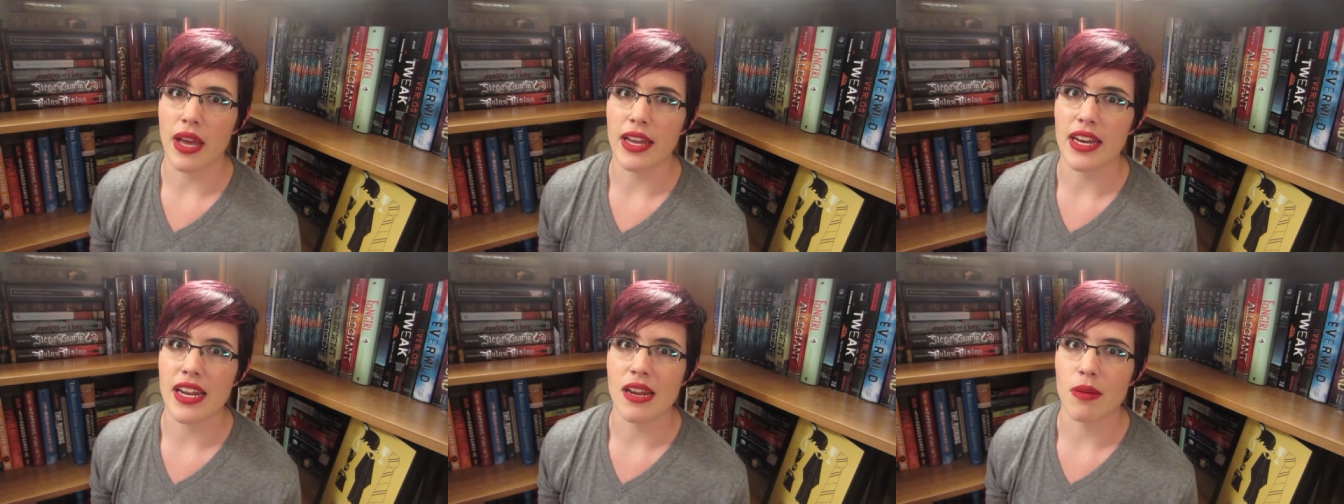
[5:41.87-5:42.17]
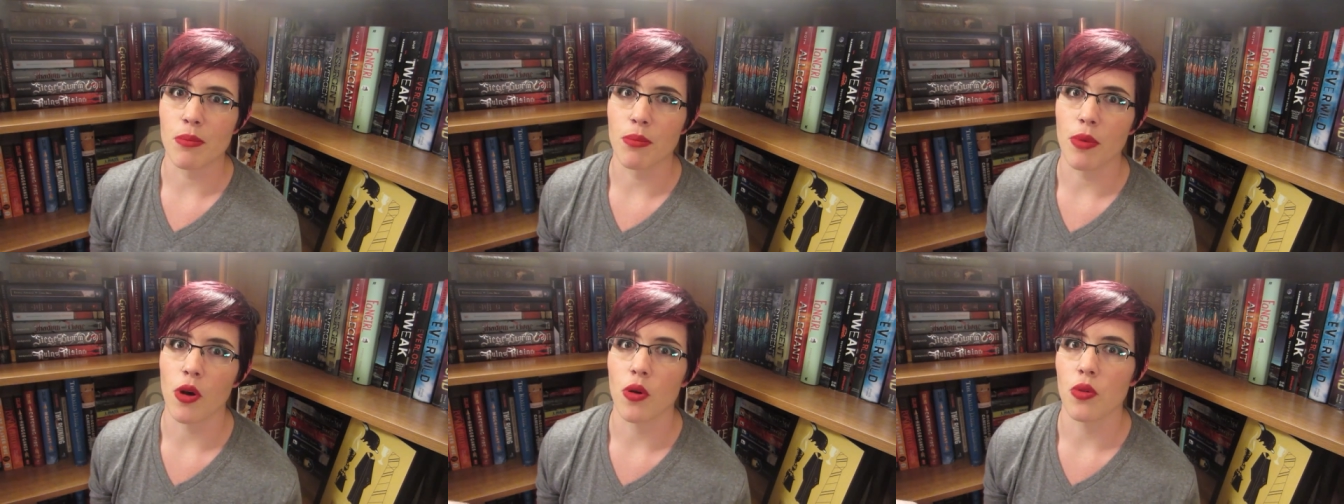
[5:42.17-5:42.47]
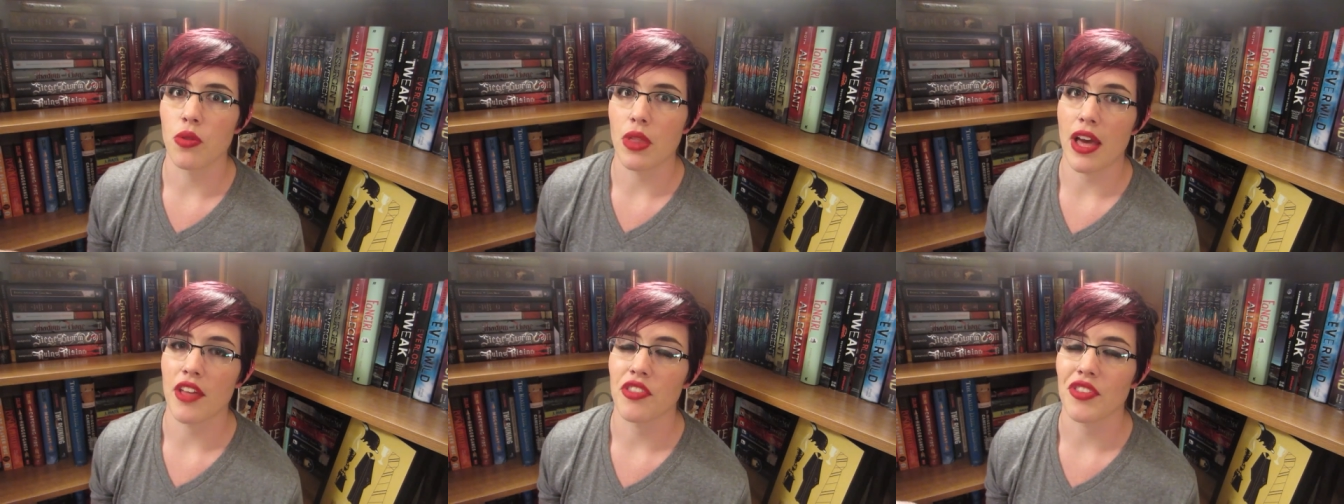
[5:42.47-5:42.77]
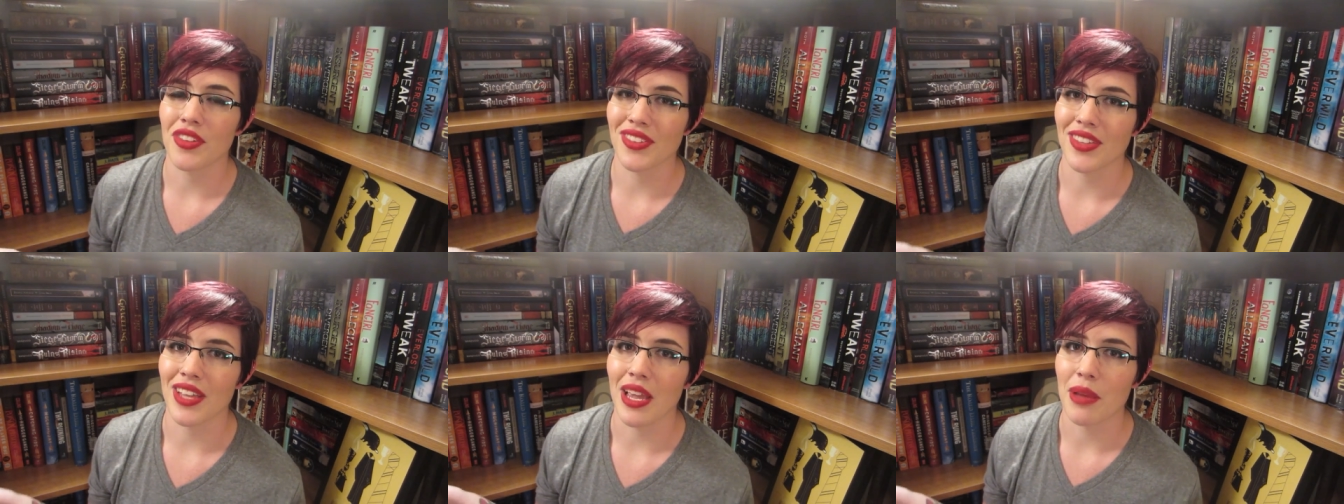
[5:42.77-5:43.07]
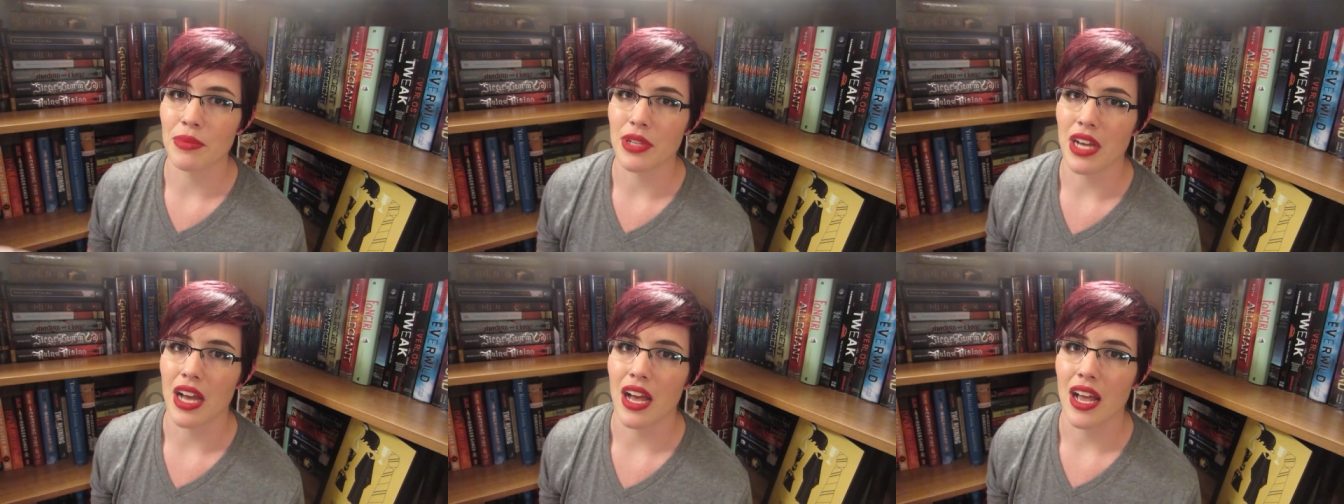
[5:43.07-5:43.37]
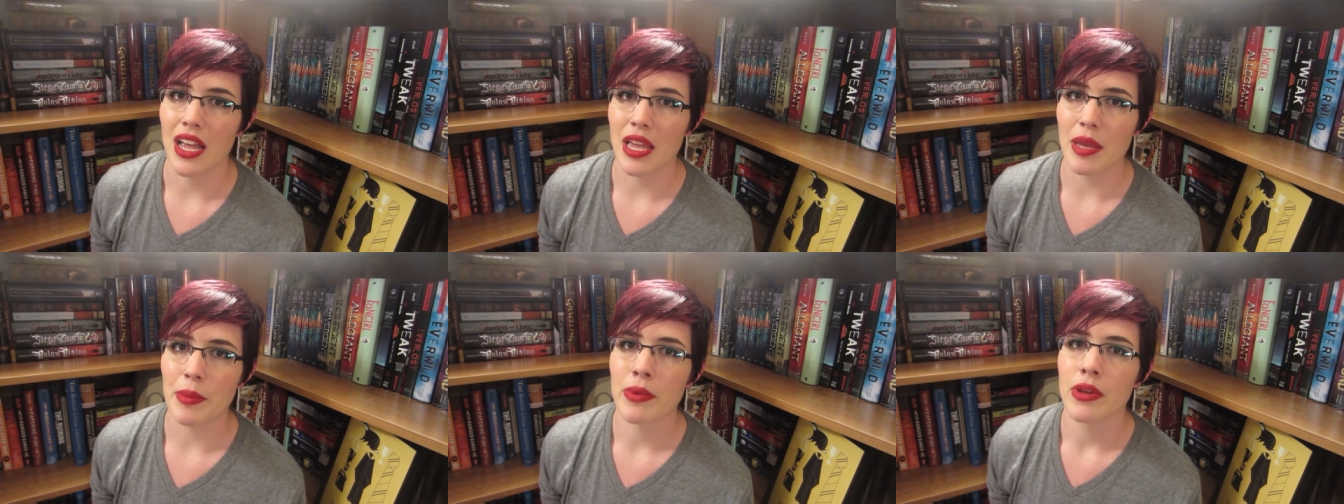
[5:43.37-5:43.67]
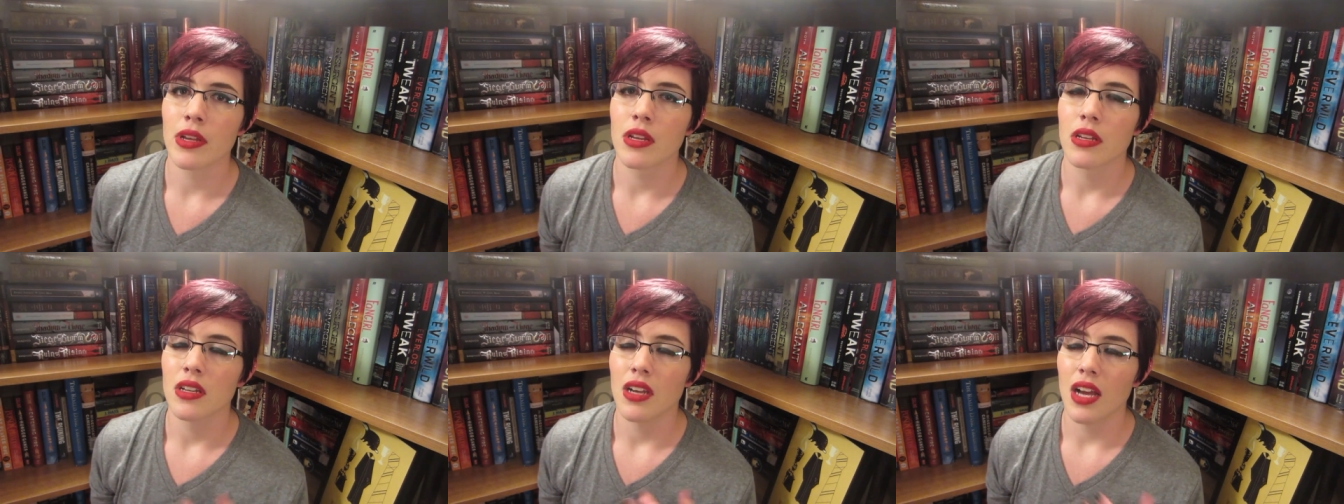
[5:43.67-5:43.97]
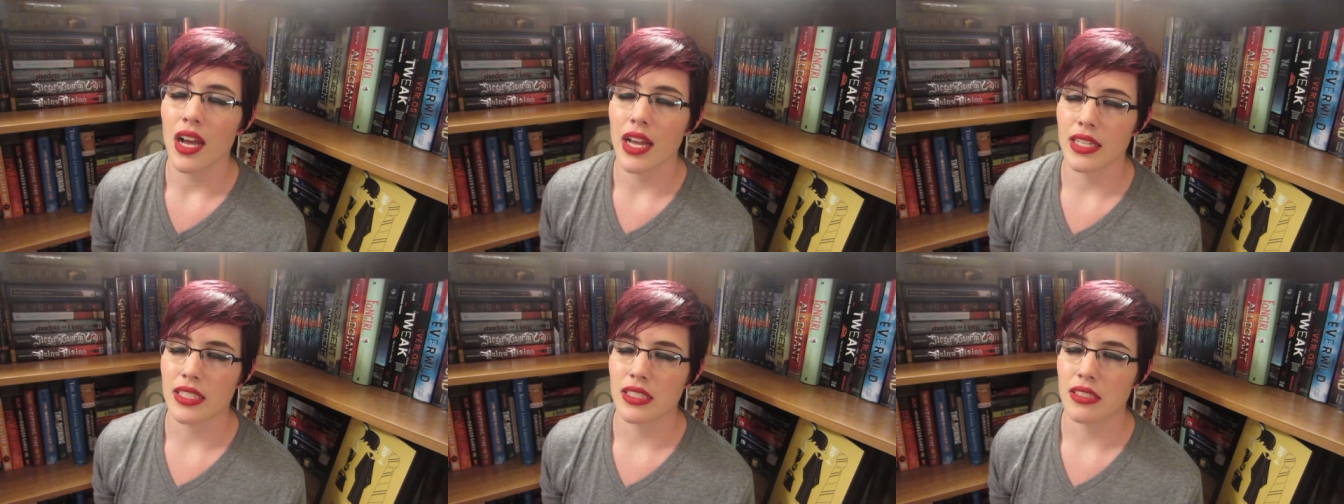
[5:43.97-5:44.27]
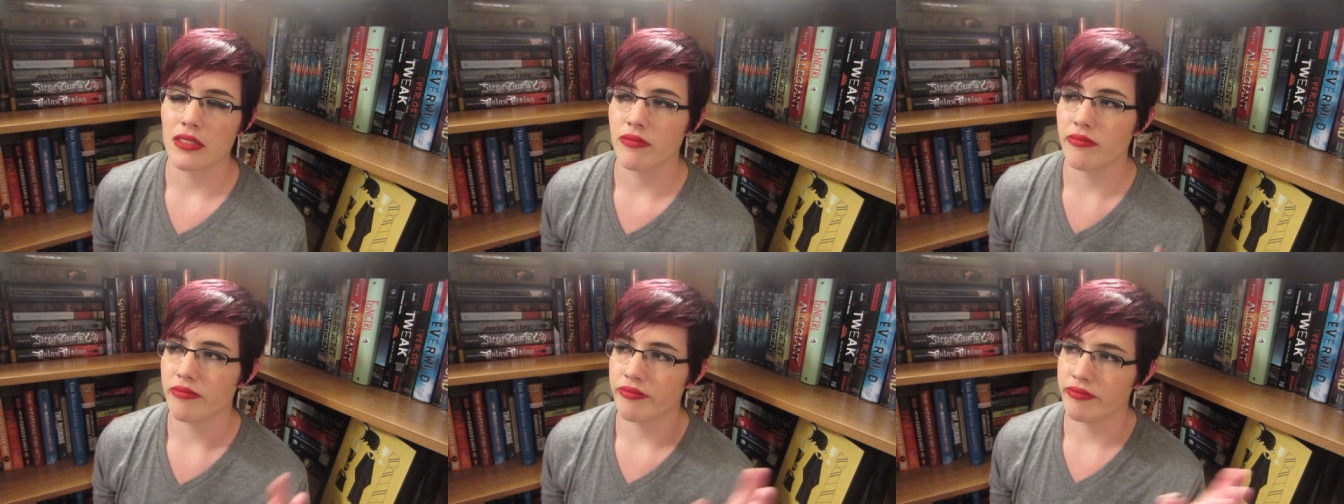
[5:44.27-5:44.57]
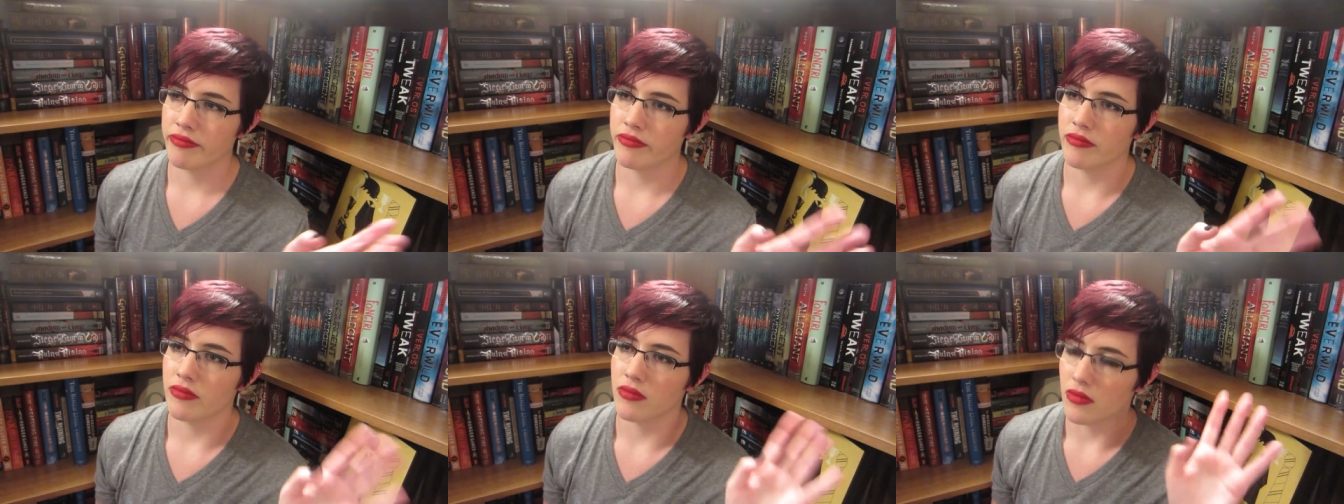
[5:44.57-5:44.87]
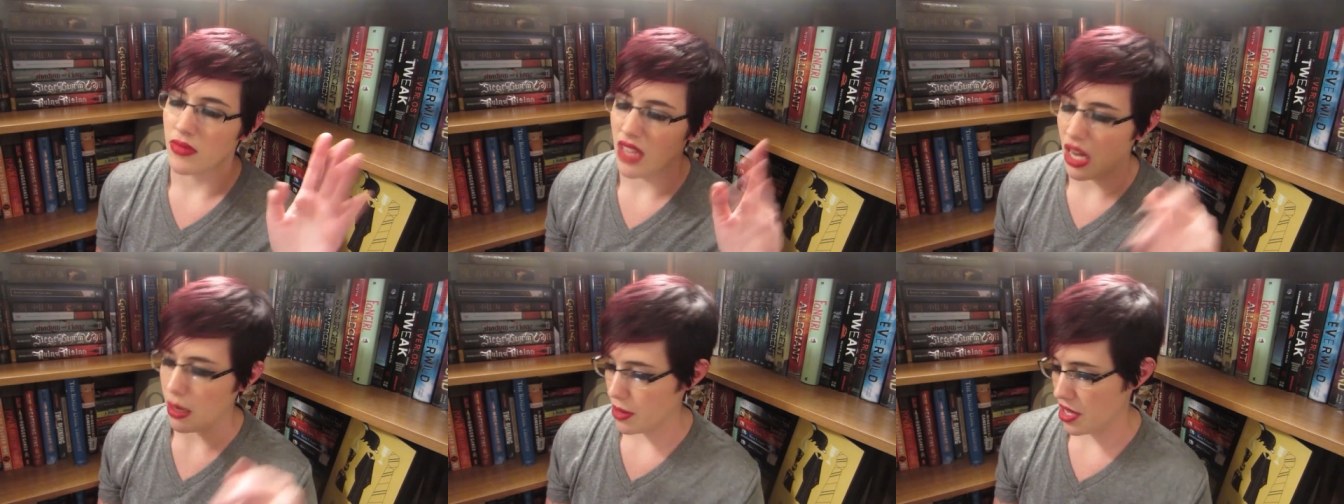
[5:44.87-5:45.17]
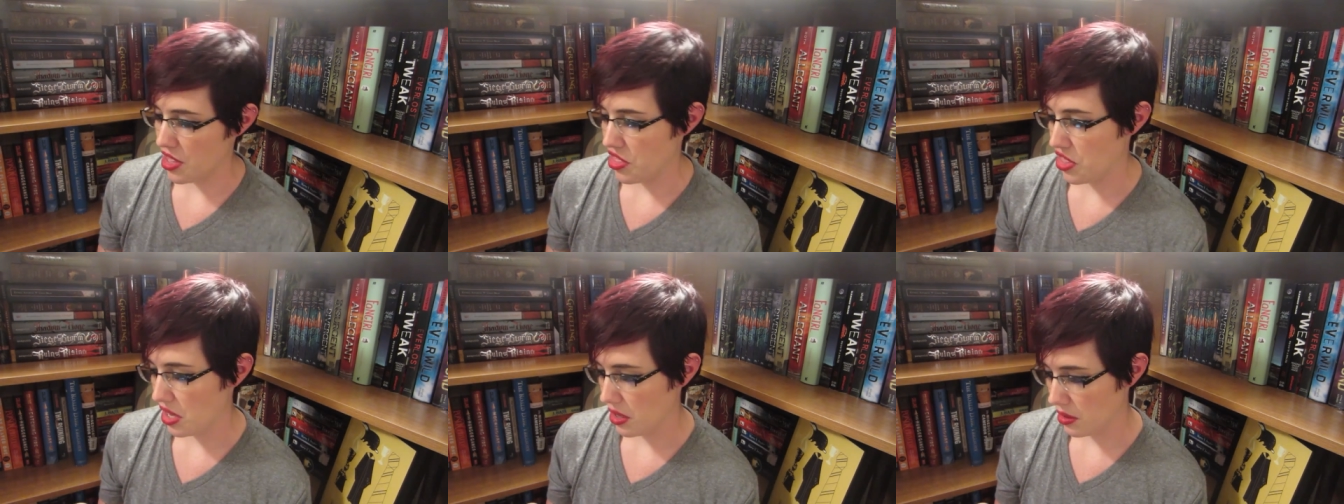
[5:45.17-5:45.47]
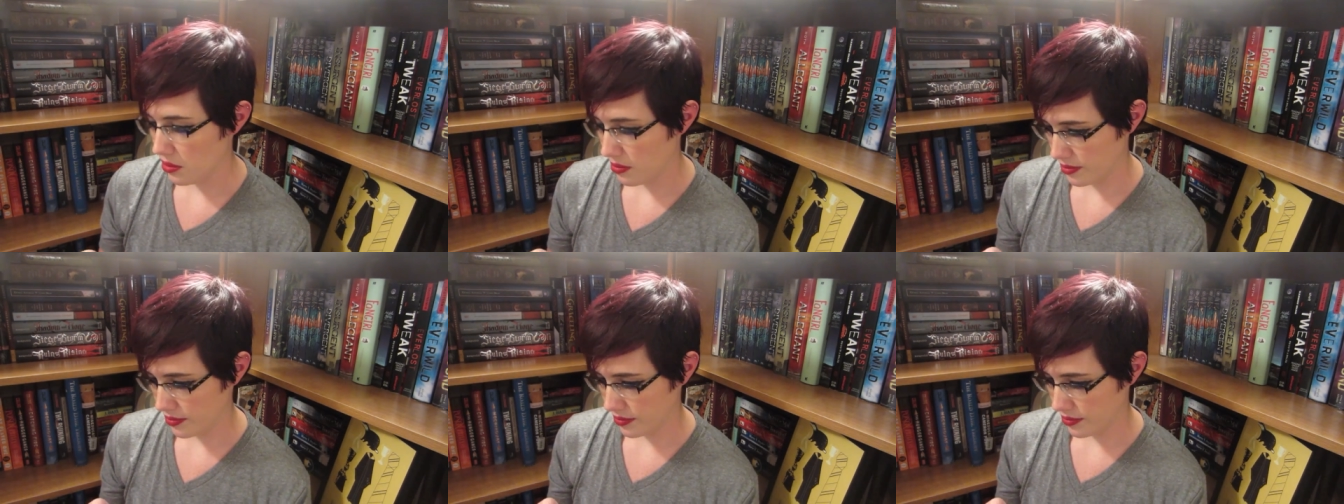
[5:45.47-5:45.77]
edit them both at the same time. I just mm, not my thing.